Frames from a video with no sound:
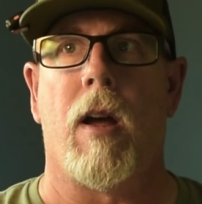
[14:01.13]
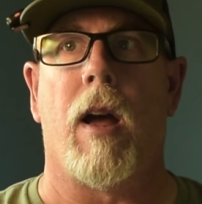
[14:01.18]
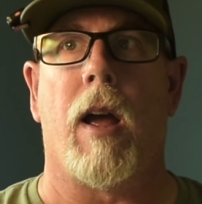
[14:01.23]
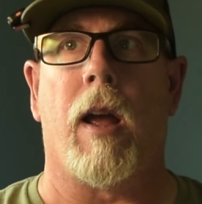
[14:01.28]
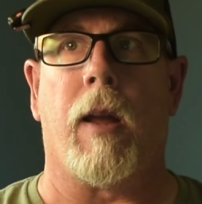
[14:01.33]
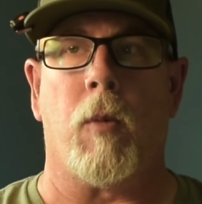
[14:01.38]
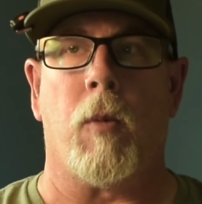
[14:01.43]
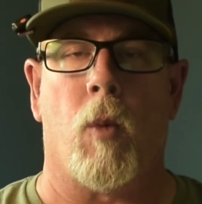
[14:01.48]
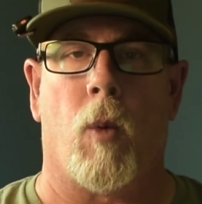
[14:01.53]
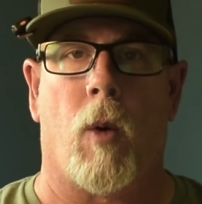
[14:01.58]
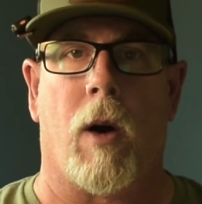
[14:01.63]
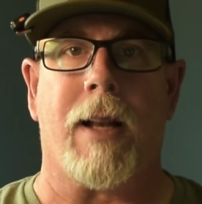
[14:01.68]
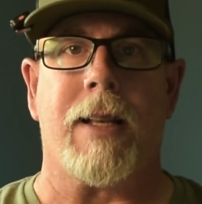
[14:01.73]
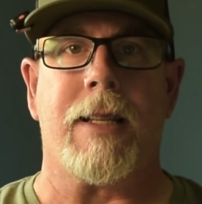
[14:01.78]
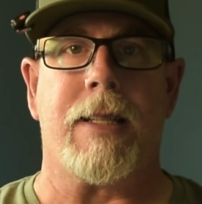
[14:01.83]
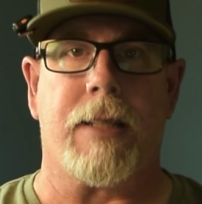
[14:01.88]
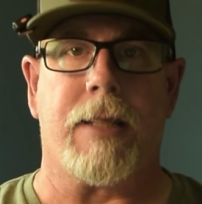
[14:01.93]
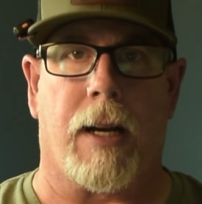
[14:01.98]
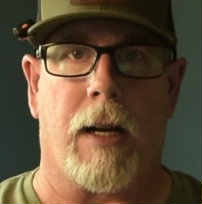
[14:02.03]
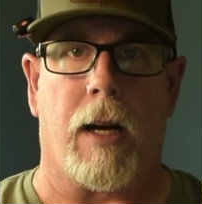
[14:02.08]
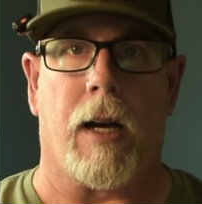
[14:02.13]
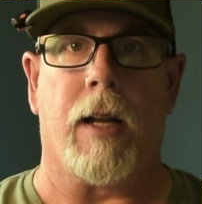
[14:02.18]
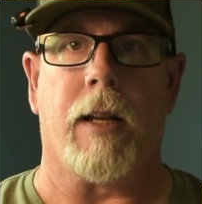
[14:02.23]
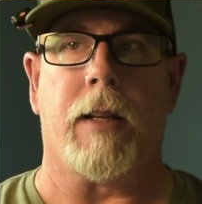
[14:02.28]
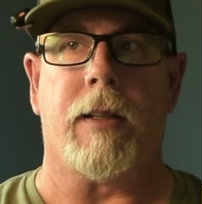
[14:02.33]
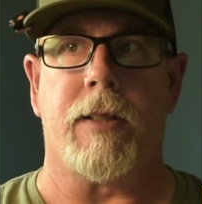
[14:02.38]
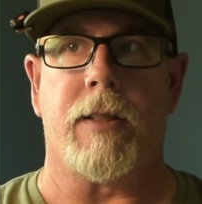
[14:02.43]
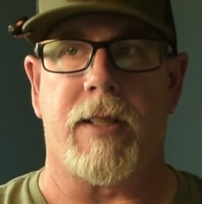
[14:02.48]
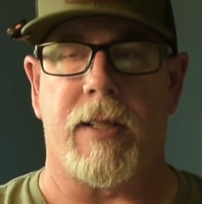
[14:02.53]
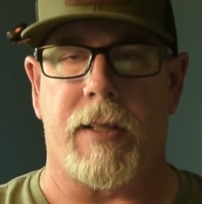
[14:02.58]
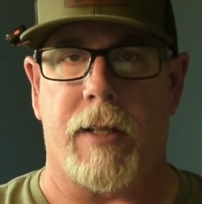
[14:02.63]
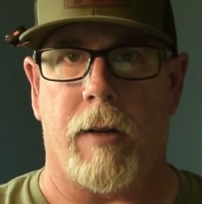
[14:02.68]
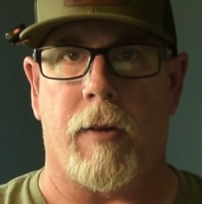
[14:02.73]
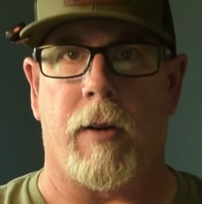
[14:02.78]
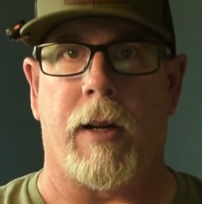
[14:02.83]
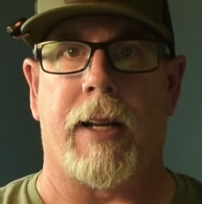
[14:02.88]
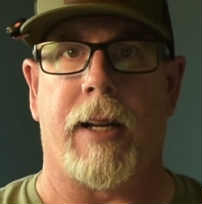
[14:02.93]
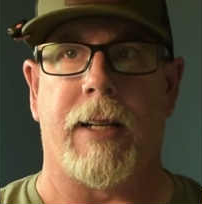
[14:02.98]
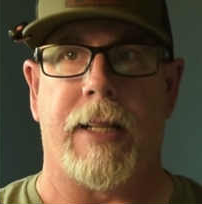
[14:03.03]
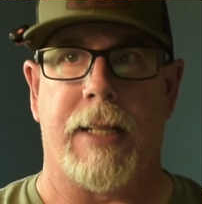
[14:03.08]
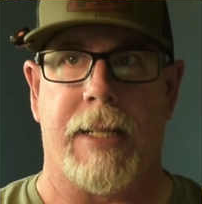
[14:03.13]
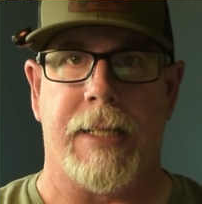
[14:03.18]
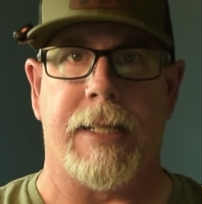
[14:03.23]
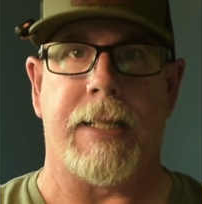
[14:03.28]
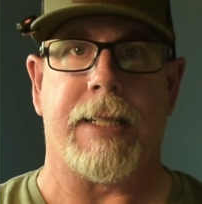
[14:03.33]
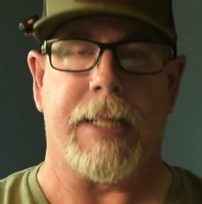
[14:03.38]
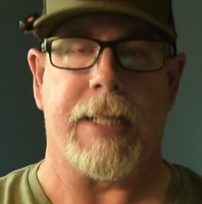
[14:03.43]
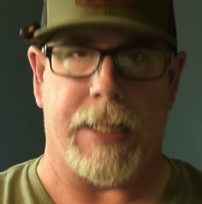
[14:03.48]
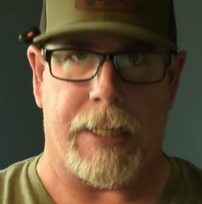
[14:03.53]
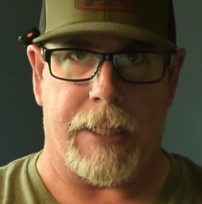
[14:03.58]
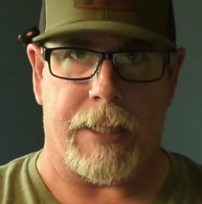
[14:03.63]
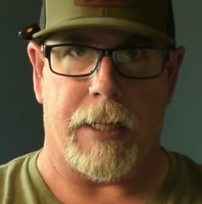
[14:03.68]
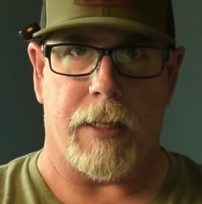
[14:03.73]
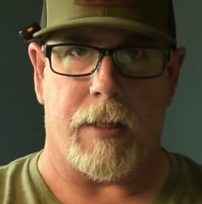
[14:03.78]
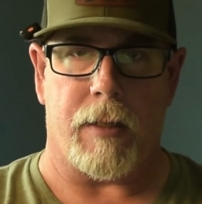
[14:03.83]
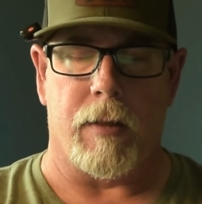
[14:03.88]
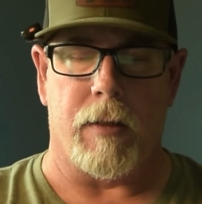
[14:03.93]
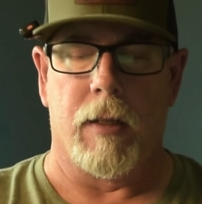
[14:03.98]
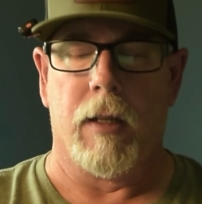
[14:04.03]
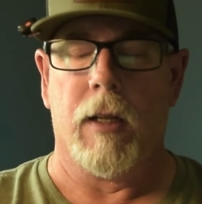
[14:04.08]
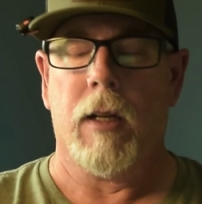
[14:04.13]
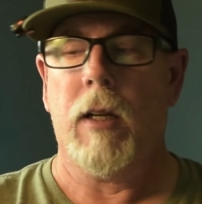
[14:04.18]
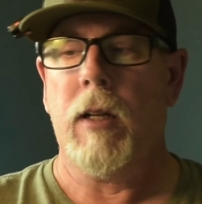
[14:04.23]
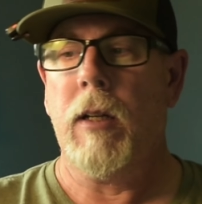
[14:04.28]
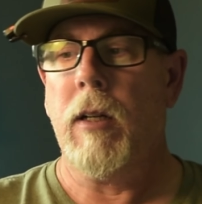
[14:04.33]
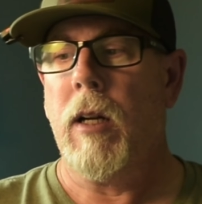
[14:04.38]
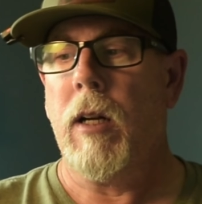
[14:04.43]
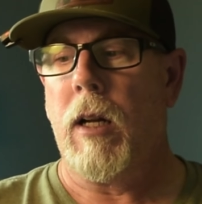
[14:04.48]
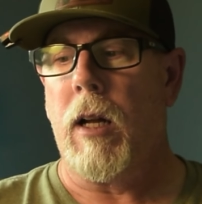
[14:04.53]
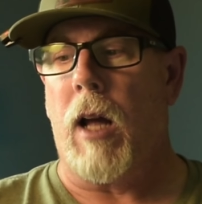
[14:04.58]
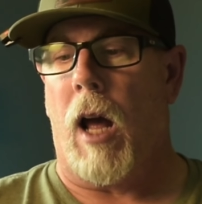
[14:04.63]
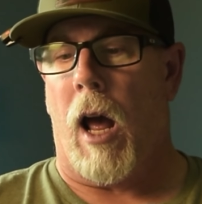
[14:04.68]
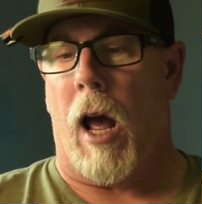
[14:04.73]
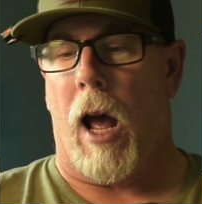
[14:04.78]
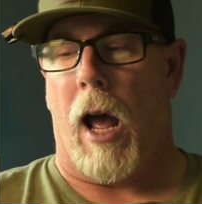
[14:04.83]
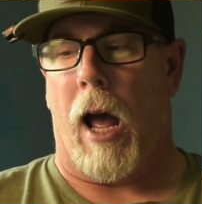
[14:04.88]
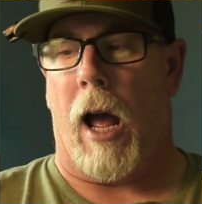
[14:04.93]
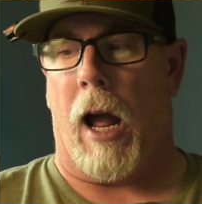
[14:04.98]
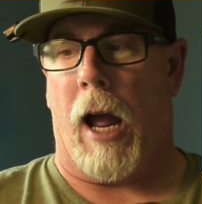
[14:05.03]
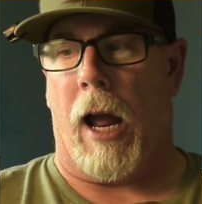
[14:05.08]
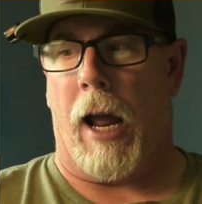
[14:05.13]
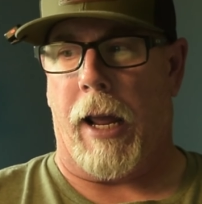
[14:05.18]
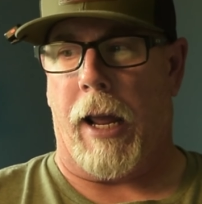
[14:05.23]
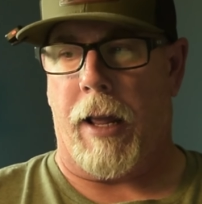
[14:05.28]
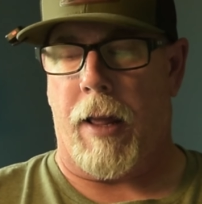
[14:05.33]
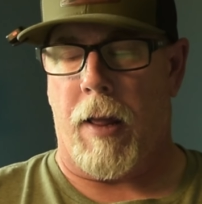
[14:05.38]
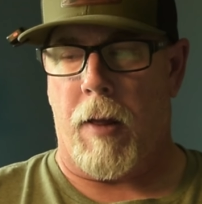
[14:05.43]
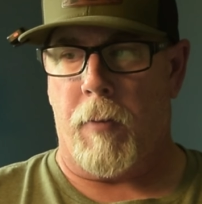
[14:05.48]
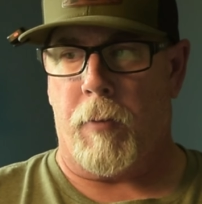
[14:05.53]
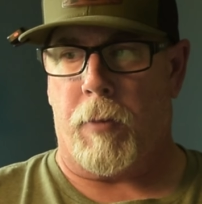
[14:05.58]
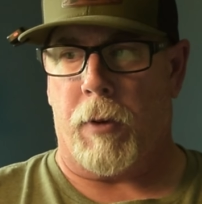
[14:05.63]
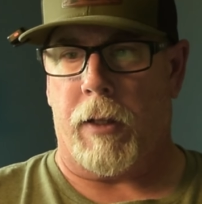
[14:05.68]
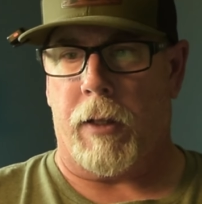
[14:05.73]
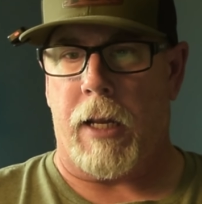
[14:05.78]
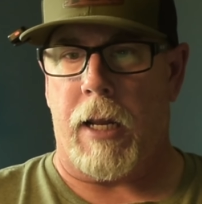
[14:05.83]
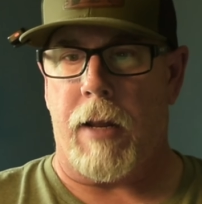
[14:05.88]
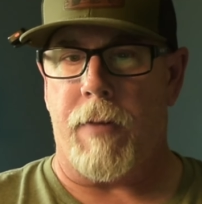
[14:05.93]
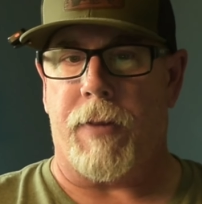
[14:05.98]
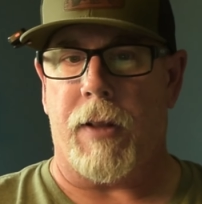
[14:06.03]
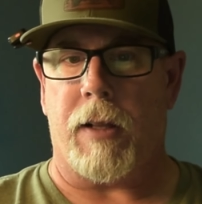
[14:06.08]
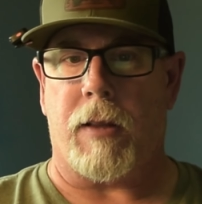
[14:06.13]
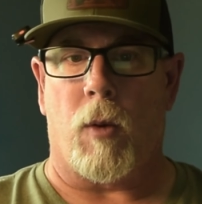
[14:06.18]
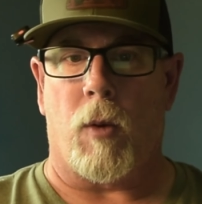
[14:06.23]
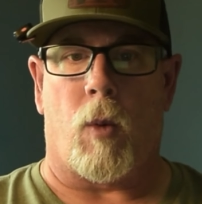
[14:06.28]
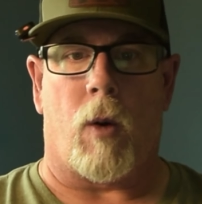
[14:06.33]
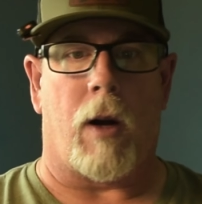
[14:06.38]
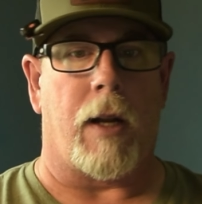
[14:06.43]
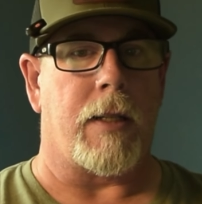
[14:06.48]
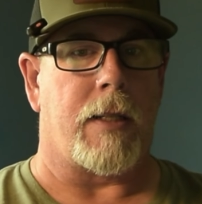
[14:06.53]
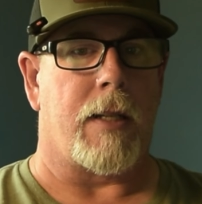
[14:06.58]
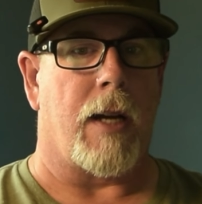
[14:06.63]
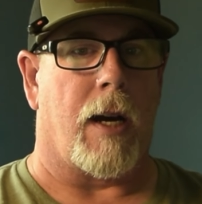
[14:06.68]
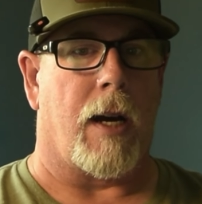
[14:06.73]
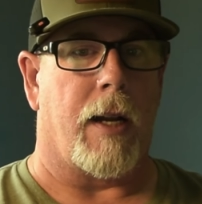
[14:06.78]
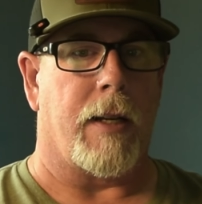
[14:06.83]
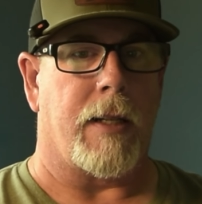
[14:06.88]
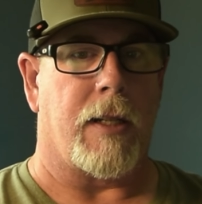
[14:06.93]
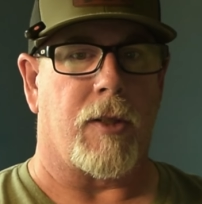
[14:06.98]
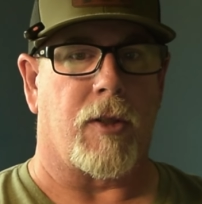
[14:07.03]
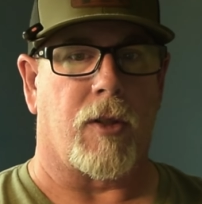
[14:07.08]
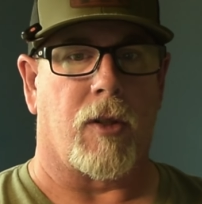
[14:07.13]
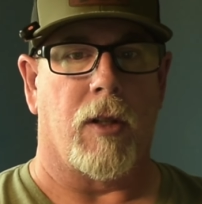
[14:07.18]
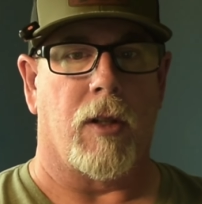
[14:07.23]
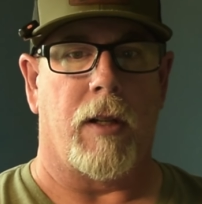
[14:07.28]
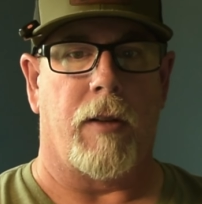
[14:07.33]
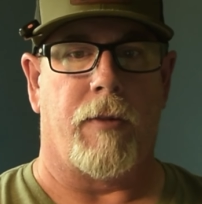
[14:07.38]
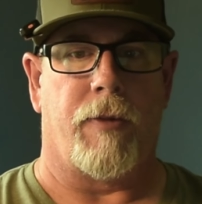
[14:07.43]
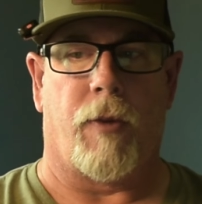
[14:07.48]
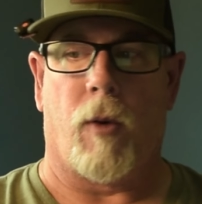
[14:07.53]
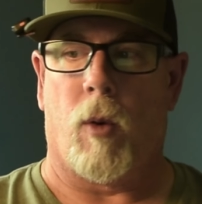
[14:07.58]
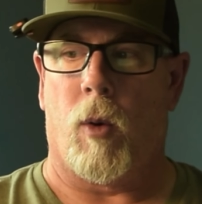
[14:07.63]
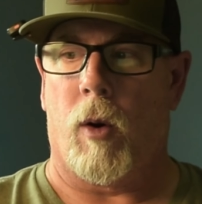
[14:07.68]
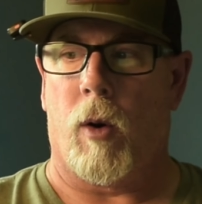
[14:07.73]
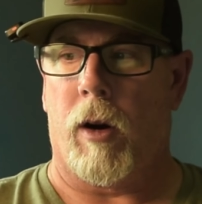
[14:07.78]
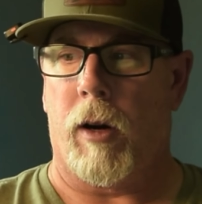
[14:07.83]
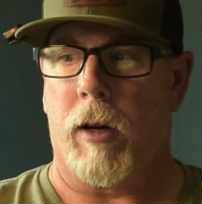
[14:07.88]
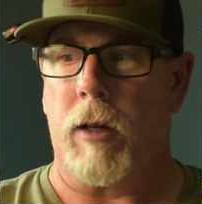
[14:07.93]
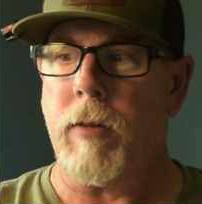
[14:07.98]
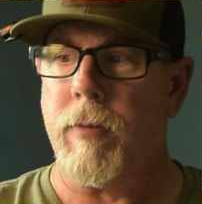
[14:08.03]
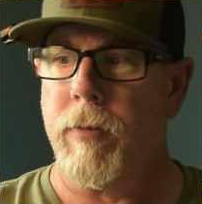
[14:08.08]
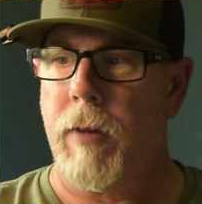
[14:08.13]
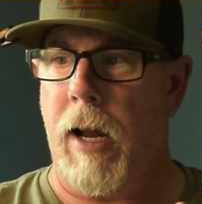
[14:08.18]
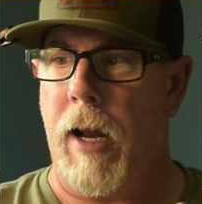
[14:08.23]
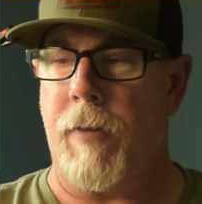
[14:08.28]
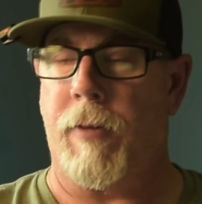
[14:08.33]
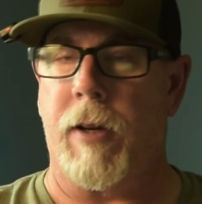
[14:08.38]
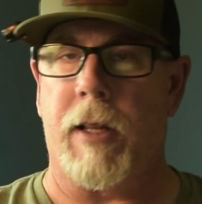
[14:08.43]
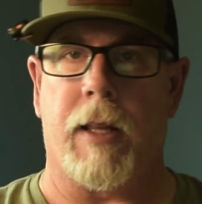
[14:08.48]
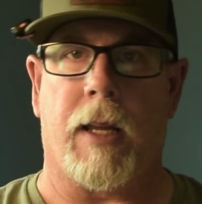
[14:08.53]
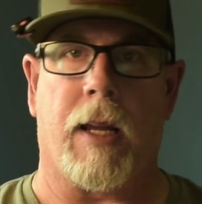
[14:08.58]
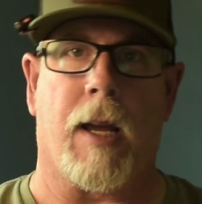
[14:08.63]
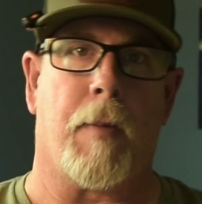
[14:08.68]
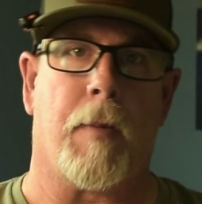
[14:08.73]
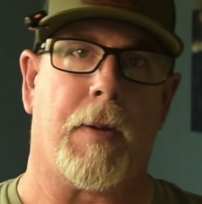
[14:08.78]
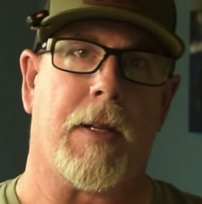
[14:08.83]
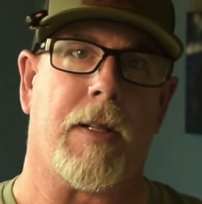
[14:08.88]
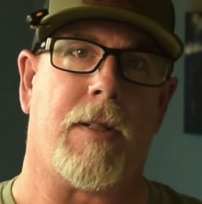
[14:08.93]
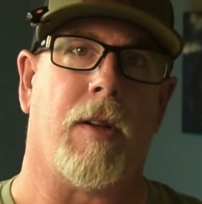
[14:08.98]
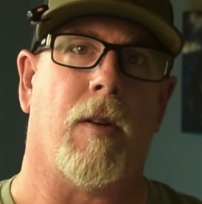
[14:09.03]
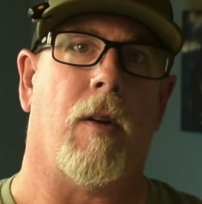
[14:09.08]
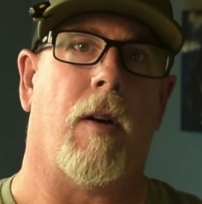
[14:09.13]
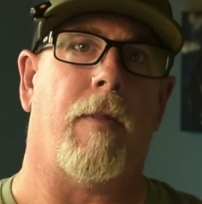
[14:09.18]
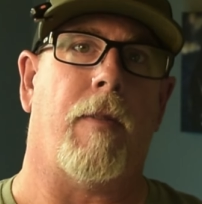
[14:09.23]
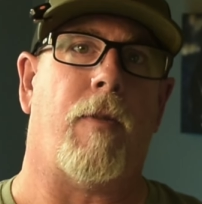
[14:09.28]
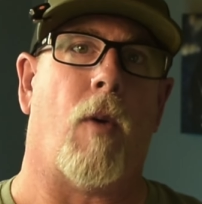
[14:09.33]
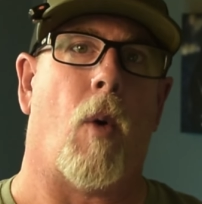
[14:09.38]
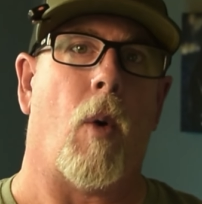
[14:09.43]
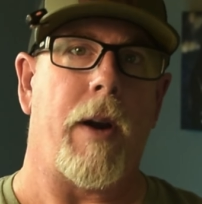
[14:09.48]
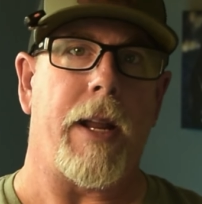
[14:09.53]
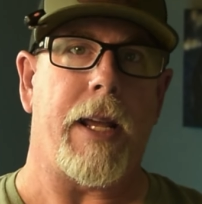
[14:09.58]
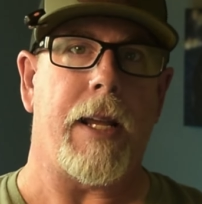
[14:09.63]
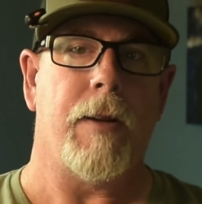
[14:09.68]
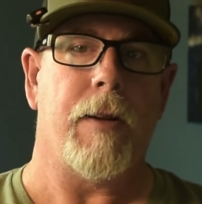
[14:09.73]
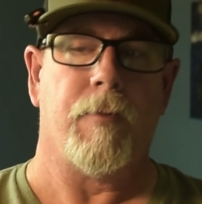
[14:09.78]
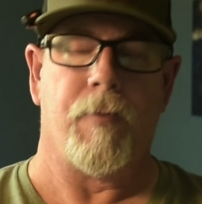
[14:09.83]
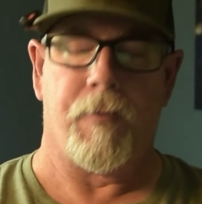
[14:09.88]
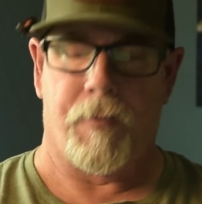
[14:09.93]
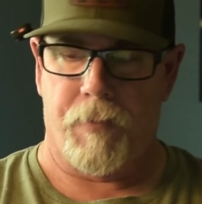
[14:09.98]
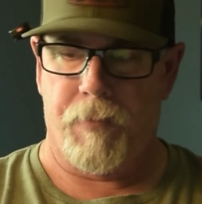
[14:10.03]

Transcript: a 1-ton steering is needed. I believe that the 1-ton is good for everything up until a 40.